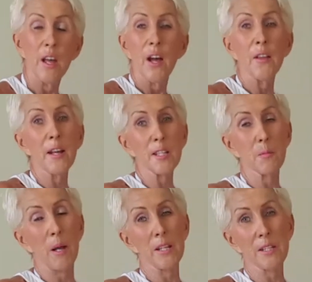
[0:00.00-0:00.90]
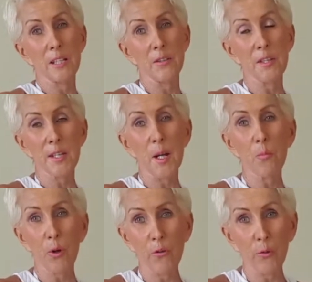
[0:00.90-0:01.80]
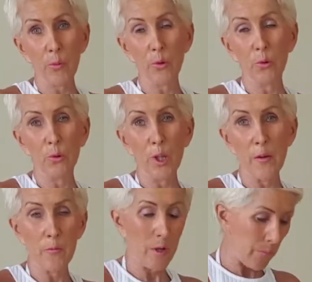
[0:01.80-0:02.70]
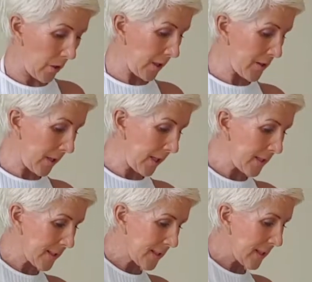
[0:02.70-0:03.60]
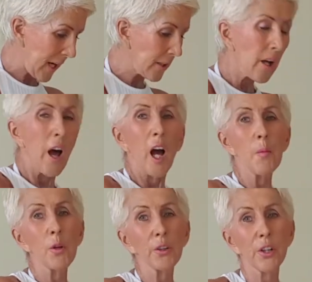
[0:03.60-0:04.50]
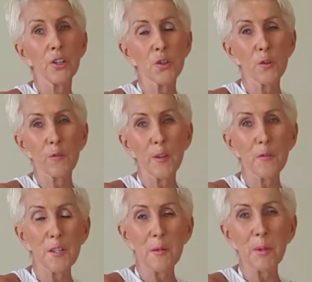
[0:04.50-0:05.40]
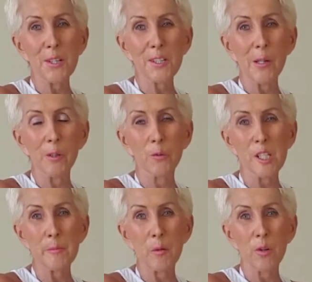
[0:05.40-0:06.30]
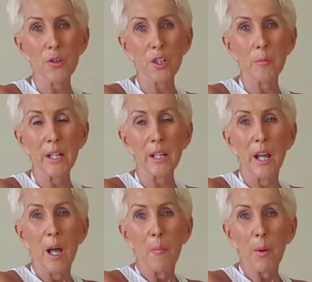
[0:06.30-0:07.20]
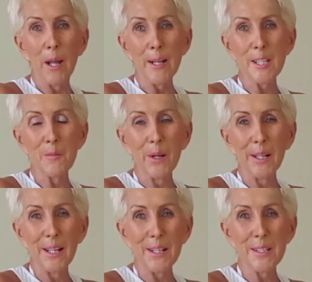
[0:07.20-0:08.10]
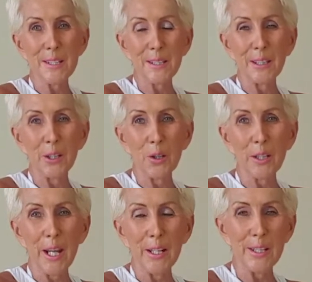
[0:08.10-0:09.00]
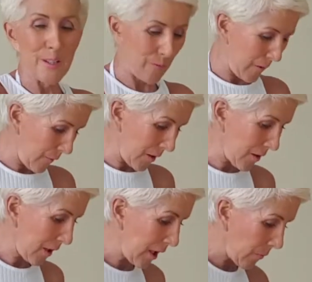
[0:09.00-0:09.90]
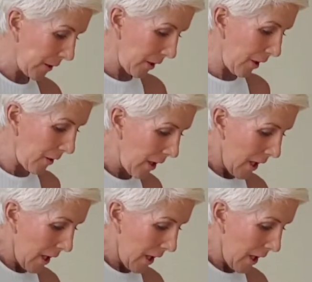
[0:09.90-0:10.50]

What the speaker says: And that's basically the same principle all over my body. So let's start. I'm not going to do 50 because no one wants me watching me blast my legs, counting to 50. So here we go.